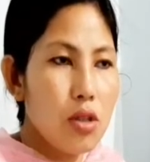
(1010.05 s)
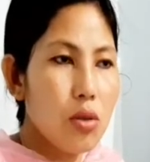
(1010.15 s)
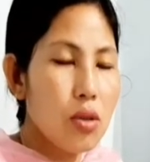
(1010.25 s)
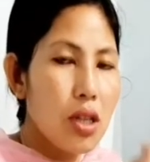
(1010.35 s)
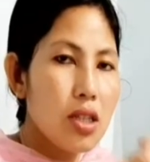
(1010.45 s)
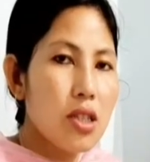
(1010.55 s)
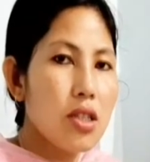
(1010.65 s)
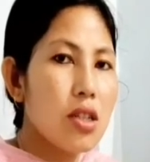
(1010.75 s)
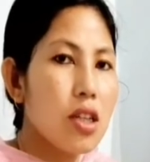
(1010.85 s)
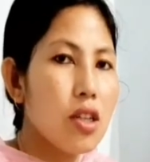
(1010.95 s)
So they just
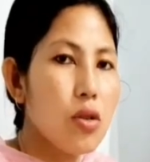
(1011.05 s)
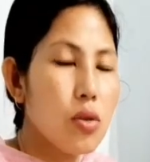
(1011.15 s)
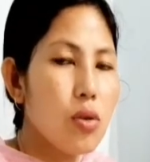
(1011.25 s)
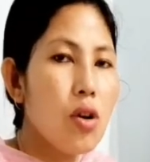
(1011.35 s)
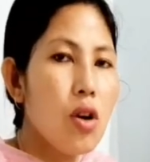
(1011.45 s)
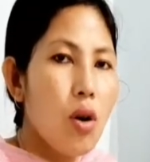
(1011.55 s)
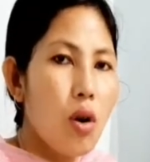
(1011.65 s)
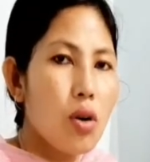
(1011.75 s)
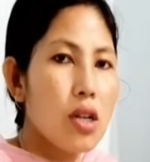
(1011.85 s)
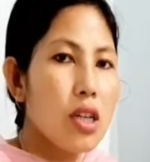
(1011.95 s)
regrow
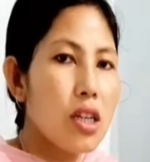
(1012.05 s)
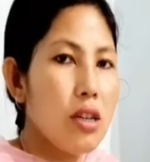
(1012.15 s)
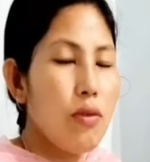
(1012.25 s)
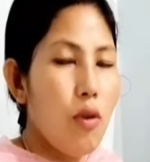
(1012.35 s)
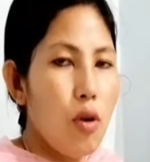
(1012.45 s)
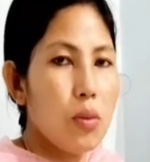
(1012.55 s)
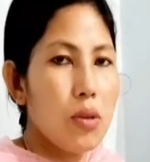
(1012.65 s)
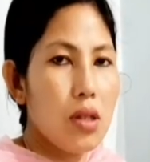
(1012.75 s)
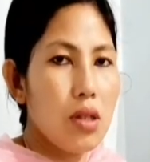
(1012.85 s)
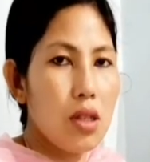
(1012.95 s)
or reform
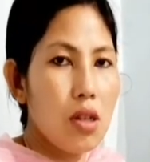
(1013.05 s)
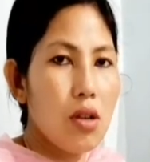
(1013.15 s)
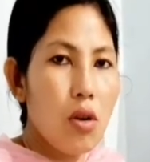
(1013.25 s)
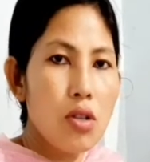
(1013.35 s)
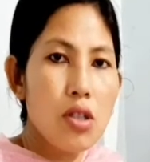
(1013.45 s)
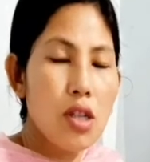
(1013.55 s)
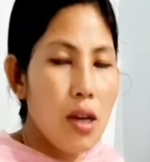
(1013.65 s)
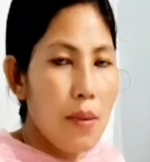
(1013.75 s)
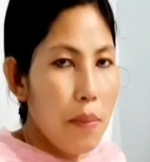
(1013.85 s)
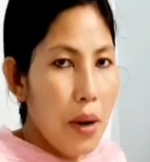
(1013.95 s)
the lost
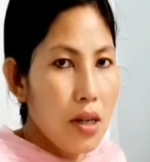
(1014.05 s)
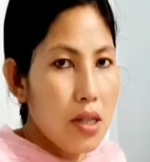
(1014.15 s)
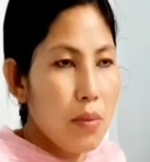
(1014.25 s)
parts.